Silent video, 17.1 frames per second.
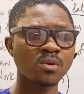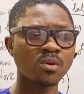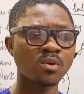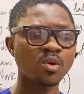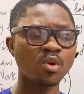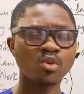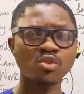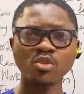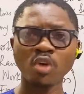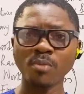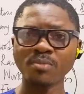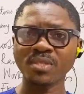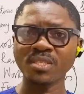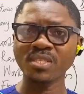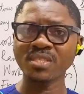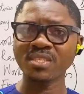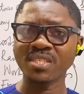close
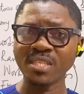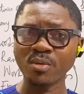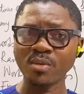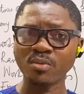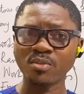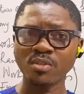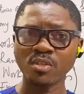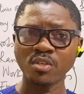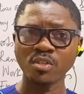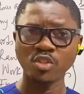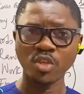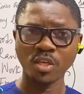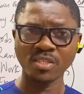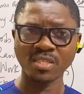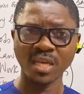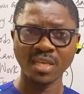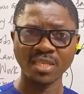something sales. Do you
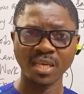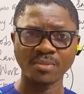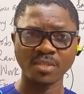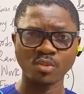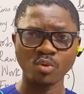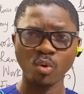understand what I'm saying?